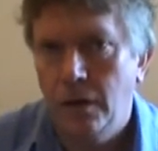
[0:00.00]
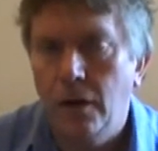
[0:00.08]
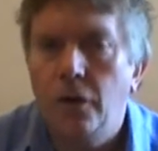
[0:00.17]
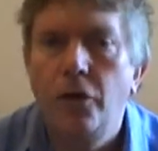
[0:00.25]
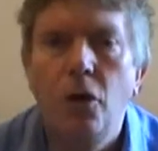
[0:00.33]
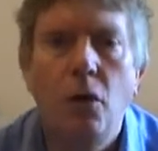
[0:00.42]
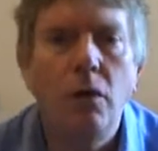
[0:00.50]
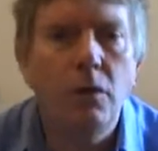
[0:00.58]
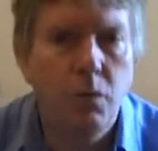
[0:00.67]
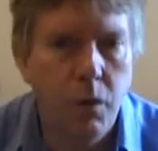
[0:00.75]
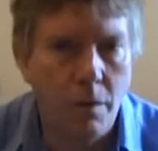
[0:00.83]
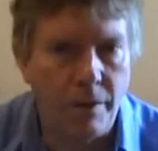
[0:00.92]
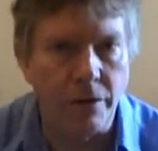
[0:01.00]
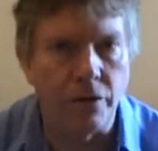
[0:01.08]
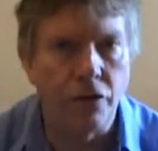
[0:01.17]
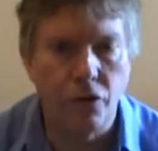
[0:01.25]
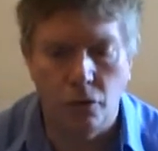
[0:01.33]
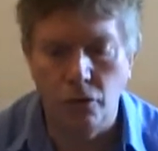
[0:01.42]
The old
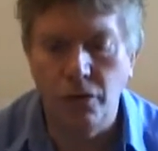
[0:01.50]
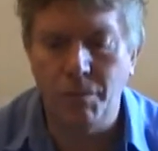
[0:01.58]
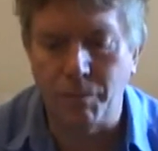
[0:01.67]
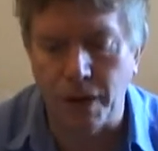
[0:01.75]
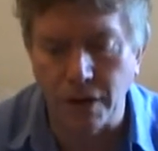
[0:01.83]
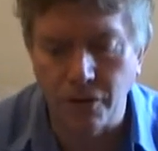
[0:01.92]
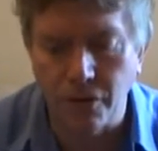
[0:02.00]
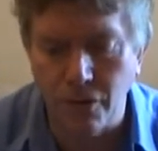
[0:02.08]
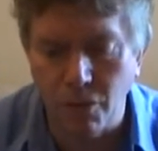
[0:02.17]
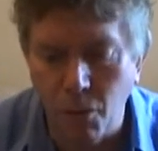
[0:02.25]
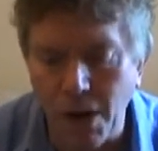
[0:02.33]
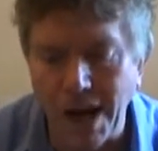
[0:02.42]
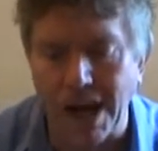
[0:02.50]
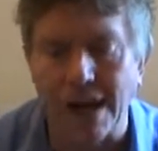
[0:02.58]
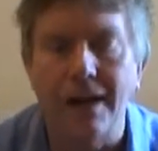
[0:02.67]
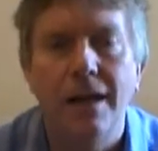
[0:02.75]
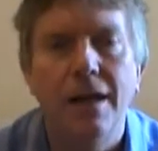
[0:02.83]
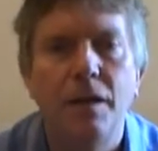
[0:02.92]
woman showed the prince the
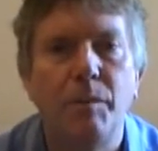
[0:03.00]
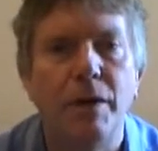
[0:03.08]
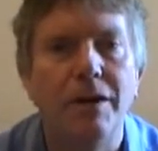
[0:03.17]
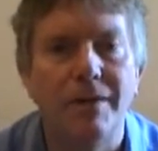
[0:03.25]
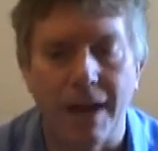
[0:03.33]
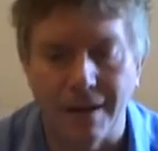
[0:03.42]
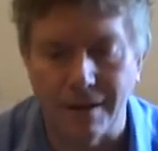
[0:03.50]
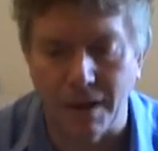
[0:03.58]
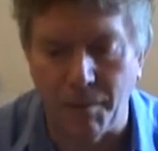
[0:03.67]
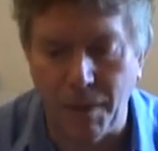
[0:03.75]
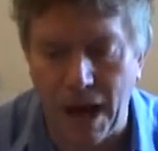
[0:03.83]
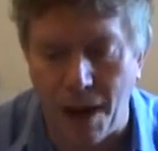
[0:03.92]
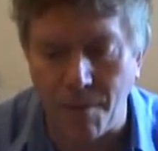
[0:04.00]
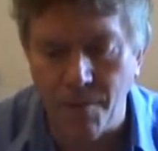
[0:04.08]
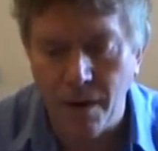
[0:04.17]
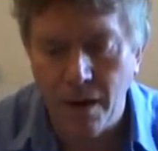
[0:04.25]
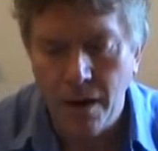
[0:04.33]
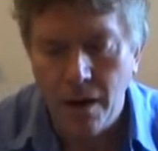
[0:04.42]
way to Princess Labam,
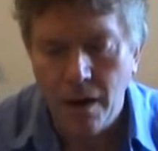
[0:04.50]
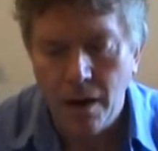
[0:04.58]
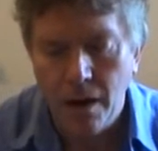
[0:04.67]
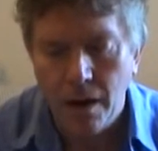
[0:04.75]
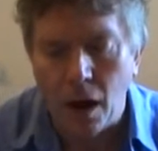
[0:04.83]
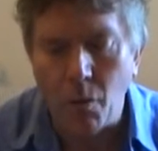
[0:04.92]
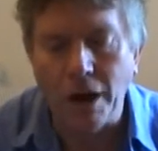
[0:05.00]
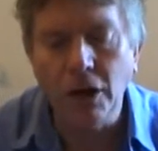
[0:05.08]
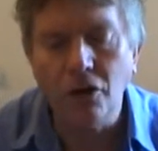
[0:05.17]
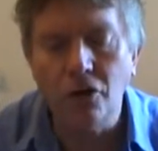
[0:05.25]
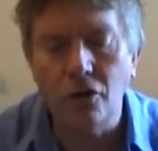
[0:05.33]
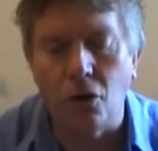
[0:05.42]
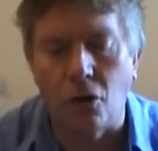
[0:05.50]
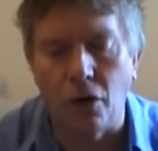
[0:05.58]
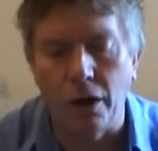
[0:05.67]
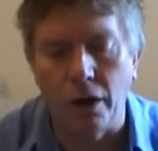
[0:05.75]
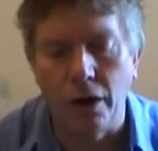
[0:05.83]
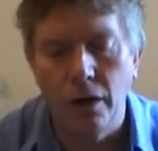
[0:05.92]
and when he saw
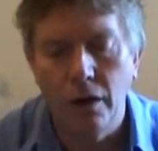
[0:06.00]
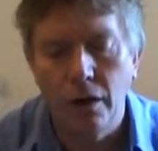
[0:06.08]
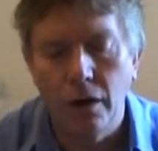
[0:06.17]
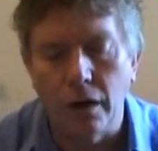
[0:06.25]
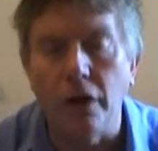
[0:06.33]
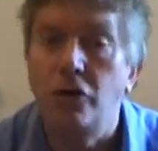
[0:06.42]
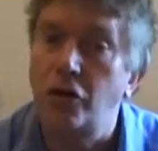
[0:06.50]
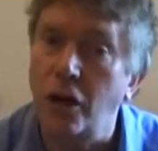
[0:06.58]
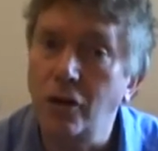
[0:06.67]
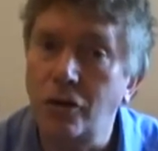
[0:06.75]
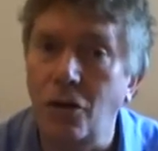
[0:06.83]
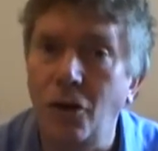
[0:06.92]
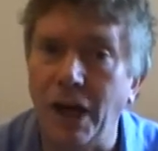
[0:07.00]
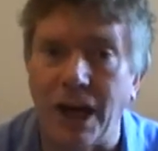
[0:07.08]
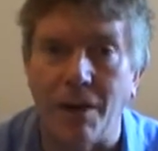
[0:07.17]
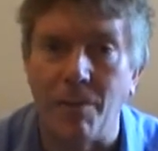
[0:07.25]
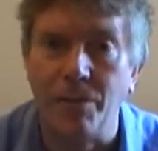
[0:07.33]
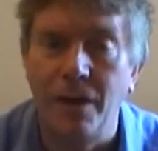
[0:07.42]
her and she saw
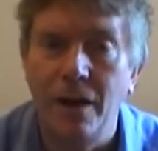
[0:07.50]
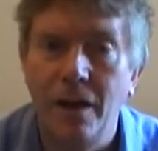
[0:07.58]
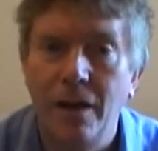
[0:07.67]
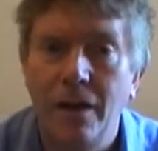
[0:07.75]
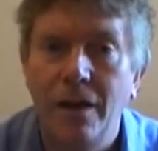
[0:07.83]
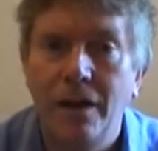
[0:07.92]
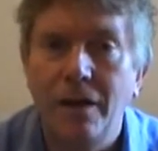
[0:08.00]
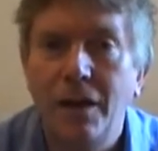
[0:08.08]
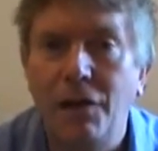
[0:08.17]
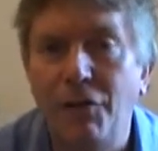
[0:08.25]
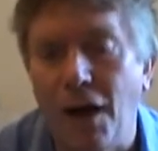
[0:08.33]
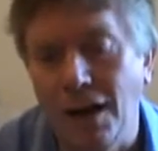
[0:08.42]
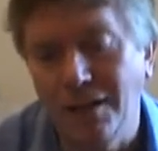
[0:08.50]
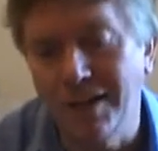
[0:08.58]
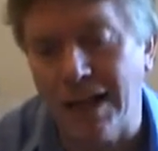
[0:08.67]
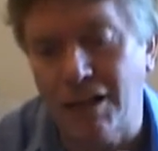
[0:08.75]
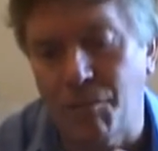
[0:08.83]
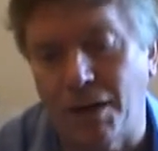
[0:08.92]
him, they fell
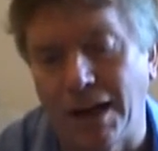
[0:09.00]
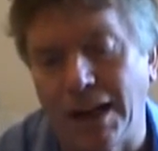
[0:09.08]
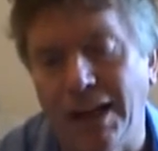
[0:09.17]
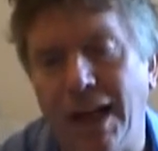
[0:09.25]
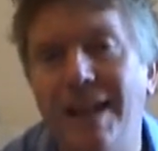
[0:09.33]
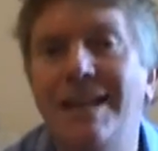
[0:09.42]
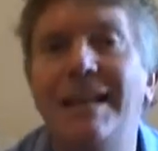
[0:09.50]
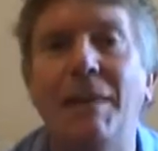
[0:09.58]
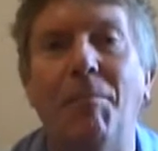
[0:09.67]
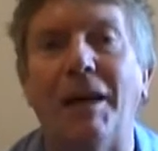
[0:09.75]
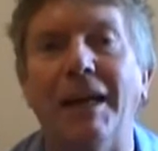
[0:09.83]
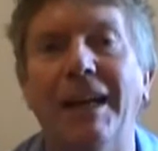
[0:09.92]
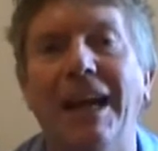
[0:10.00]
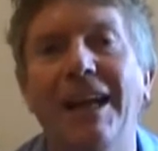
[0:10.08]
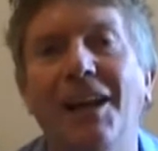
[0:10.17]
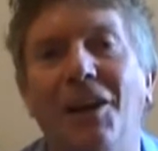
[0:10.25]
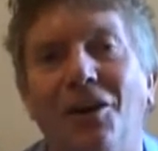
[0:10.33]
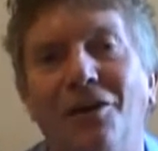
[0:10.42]
desperately and deeply
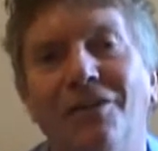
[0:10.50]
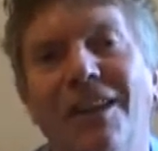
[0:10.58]
in love.